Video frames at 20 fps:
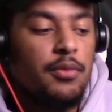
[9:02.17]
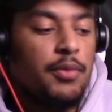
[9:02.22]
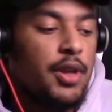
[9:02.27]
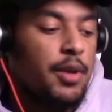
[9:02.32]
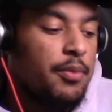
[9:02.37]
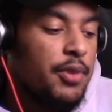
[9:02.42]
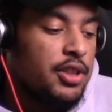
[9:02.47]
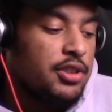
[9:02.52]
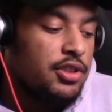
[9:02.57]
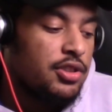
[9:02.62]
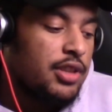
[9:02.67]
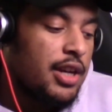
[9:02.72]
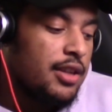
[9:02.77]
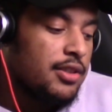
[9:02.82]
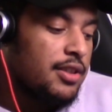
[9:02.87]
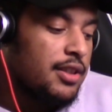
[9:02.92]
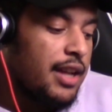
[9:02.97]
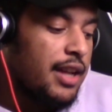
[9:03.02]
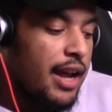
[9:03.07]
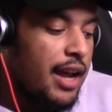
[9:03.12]
to be a bunch of tracks
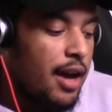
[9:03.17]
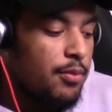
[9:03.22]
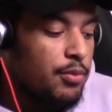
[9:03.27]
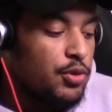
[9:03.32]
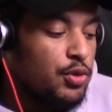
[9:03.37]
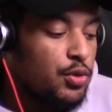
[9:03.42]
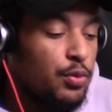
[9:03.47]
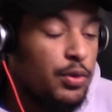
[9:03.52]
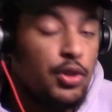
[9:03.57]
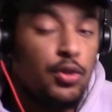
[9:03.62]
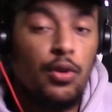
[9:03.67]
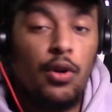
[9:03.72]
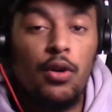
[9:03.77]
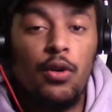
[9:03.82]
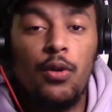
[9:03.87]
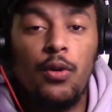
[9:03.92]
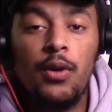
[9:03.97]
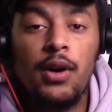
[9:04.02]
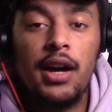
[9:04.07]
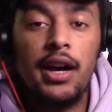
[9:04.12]
on that album. Do we do a
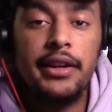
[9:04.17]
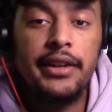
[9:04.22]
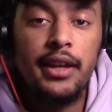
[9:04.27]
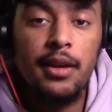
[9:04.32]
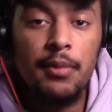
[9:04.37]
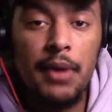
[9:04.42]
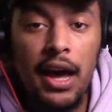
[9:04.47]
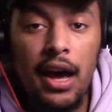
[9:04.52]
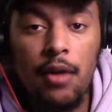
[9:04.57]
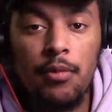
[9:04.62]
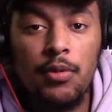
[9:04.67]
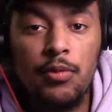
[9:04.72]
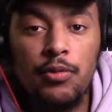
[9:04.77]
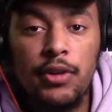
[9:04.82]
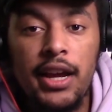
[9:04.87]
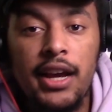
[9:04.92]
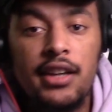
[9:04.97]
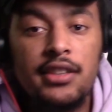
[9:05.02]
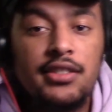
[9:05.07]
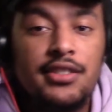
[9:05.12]
whole goddamn album
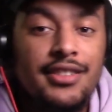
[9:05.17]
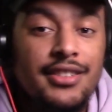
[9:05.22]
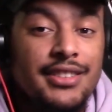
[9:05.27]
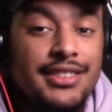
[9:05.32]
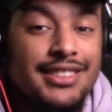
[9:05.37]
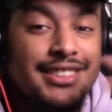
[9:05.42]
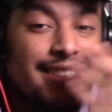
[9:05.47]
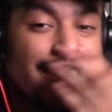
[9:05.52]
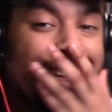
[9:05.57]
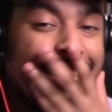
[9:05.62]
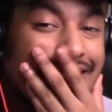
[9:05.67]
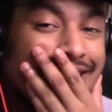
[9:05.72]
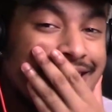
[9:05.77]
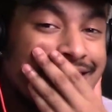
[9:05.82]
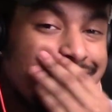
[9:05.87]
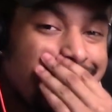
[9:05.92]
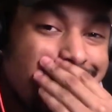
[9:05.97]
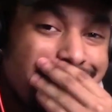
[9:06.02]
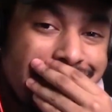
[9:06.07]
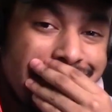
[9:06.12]
reaction on the channel?
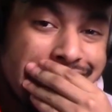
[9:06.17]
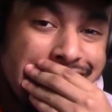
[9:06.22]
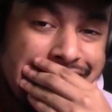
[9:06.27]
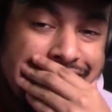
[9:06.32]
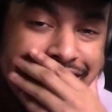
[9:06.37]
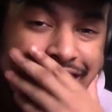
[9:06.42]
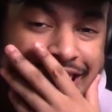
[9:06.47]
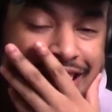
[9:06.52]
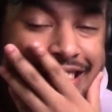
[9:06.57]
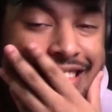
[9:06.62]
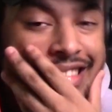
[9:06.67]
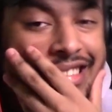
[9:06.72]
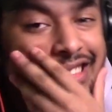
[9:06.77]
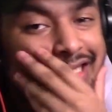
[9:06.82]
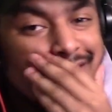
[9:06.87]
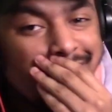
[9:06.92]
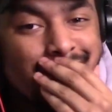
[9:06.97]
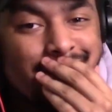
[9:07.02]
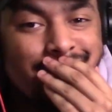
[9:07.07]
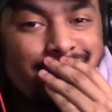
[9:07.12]

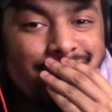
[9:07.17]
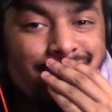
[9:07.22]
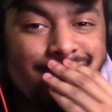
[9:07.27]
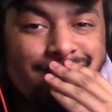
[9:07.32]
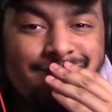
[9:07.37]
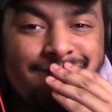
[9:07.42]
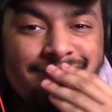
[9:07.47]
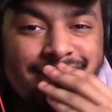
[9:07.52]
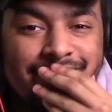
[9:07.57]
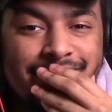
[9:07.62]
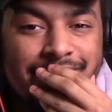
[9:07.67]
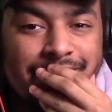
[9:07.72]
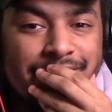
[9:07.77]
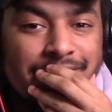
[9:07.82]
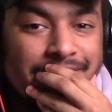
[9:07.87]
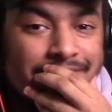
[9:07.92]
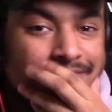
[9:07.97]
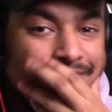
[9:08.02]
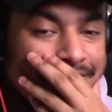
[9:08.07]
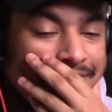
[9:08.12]

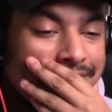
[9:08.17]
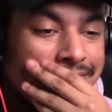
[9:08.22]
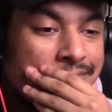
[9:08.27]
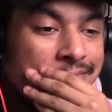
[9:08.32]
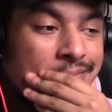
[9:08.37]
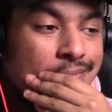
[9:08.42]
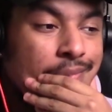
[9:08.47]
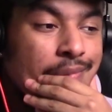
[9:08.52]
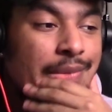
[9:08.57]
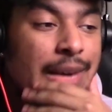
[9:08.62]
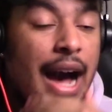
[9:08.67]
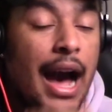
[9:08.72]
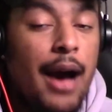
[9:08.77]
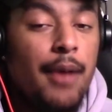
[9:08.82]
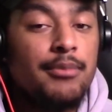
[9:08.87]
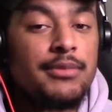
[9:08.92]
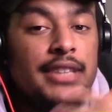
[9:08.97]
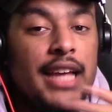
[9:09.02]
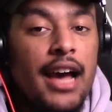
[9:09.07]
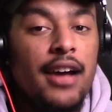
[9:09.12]

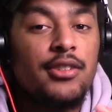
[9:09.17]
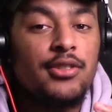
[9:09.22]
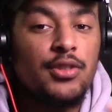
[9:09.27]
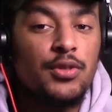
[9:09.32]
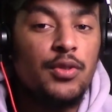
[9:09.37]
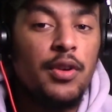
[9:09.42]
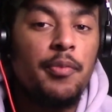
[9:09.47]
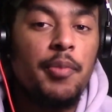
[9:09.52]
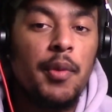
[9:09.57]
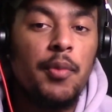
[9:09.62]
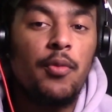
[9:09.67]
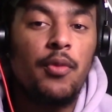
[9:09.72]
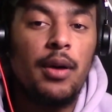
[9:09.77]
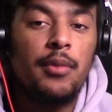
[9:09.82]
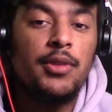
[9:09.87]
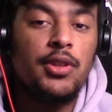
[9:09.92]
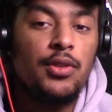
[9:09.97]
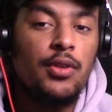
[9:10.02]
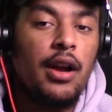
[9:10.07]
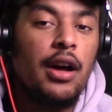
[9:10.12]
I'm down to do it. If people want
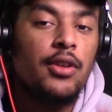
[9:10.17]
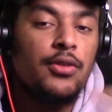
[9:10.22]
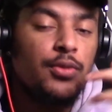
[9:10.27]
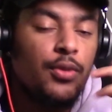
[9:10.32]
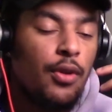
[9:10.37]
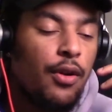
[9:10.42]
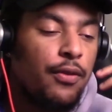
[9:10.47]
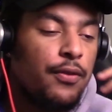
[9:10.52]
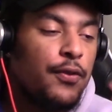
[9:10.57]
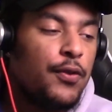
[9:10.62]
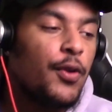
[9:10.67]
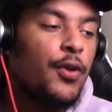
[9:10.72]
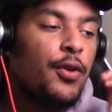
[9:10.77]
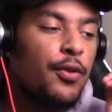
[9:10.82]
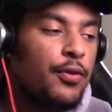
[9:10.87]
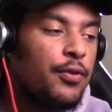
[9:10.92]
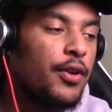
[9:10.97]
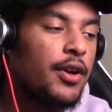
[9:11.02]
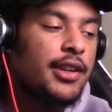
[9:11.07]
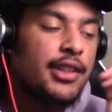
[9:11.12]
me to do it, I'll do a full
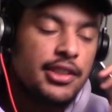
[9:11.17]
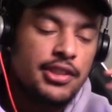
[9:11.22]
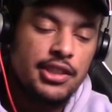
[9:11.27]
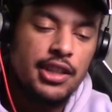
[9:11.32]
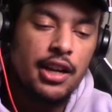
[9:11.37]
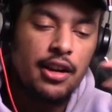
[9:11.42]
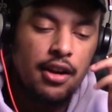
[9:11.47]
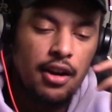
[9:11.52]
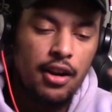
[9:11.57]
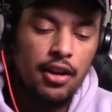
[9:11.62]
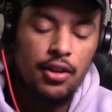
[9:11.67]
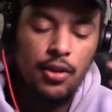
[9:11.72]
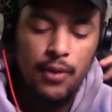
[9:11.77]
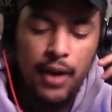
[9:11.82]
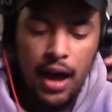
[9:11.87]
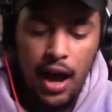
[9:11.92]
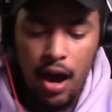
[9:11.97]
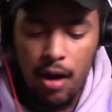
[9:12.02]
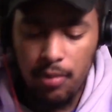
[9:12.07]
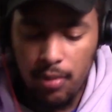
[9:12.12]
fucking Jack Harlow
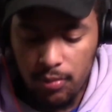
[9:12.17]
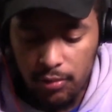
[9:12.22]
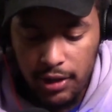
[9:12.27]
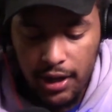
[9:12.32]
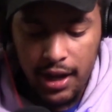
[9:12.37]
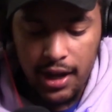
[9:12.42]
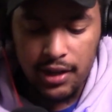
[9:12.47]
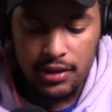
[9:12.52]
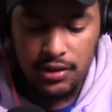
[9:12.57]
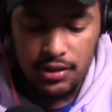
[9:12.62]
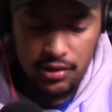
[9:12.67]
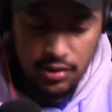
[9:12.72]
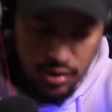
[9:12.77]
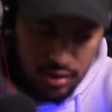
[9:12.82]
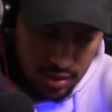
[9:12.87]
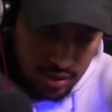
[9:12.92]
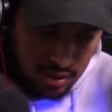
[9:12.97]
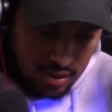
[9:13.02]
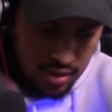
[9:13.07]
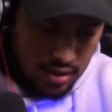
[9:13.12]
album reaction
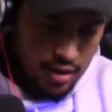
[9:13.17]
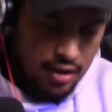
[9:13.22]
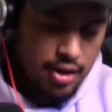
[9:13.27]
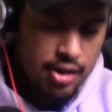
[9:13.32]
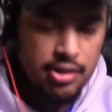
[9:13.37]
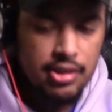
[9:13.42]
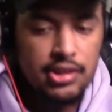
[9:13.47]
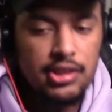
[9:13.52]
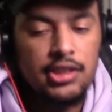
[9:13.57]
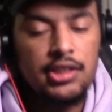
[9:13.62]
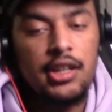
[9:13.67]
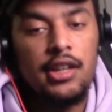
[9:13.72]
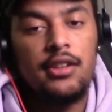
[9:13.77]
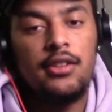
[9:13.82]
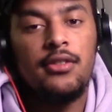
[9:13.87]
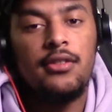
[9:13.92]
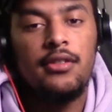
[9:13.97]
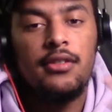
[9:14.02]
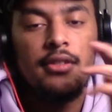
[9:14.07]
on the channel.